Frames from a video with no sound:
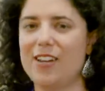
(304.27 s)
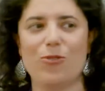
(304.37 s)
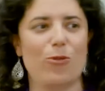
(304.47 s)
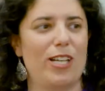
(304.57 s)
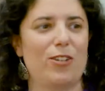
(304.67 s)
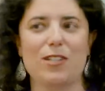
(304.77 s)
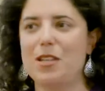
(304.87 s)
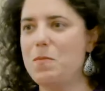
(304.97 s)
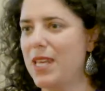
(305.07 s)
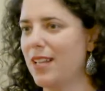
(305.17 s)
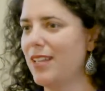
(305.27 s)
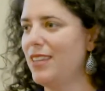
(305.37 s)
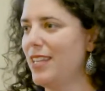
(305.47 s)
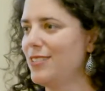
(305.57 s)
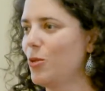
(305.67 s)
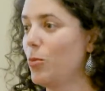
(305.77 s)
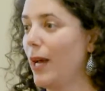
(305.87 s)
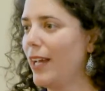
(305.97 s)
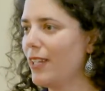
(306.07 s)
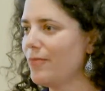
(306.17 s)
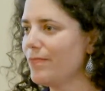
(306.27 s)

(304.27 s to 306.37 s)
of when you're in the middle and things are breaking,